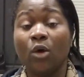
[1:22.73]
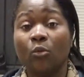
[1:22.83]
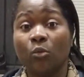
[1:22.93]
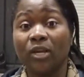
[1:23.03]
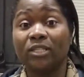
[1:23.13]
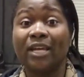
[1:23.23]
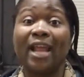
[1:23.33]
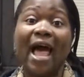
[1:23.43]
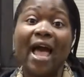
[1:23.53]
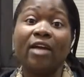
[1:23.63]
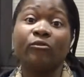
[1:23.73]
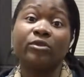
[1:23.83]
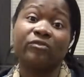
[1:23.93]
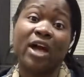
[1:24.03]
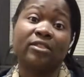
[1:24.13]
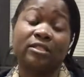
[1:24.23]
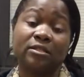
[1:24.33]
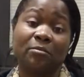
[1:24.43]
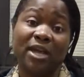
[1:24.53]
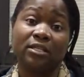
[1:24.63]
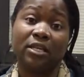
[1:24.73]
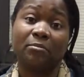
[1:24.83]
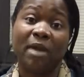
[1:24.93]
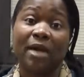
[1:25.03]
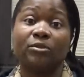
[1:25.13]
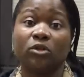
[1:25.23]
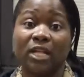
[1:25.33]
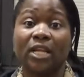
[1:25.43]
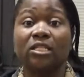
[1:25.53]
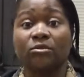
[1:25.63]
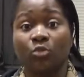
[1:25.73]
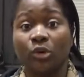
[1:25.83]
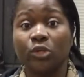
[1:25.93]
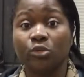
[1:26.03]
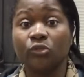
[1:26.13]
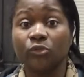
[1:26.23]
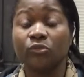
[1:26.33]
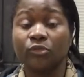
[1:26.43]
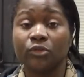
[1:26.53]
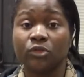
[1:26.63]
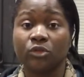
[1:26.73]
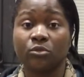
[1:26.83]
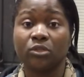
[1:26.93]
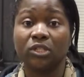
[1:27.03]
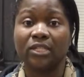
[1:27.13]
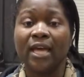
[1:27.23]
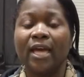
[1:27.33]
and I've refined the semantic map so that it is more useful for students.